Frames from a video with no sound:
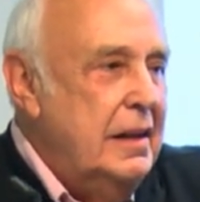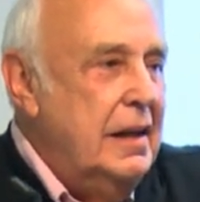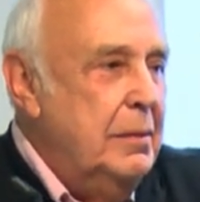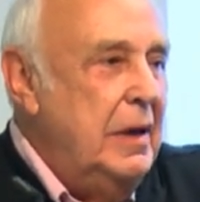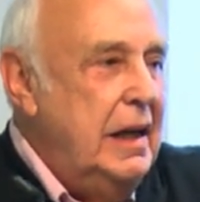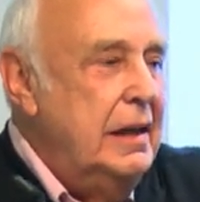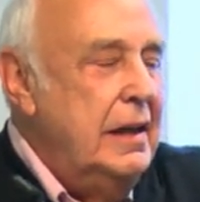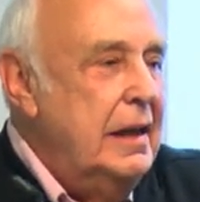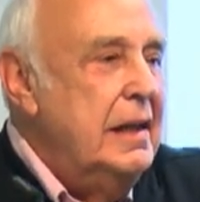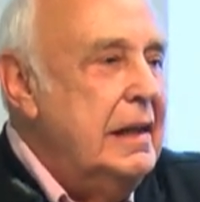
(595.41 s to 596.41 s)

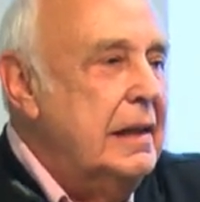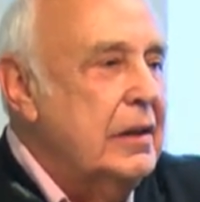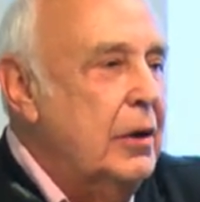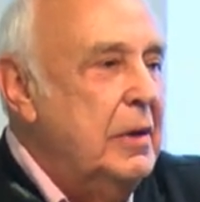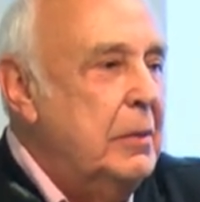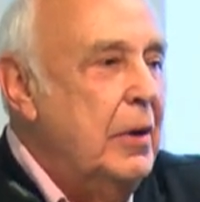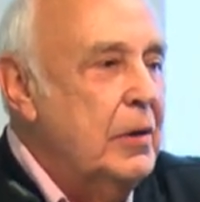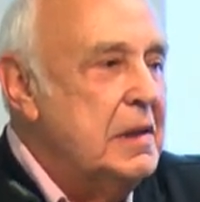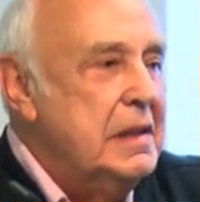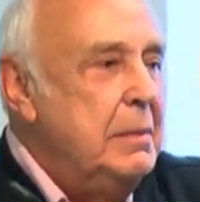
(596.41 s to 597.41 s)
in economic
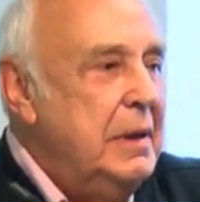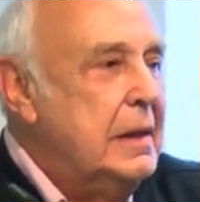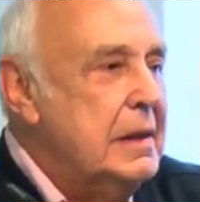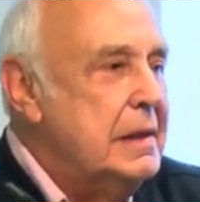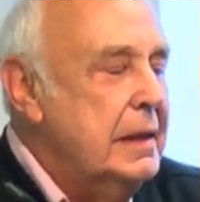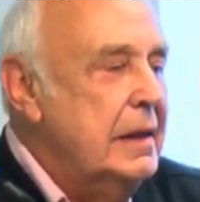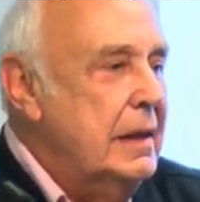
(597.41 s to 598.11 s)
policy, because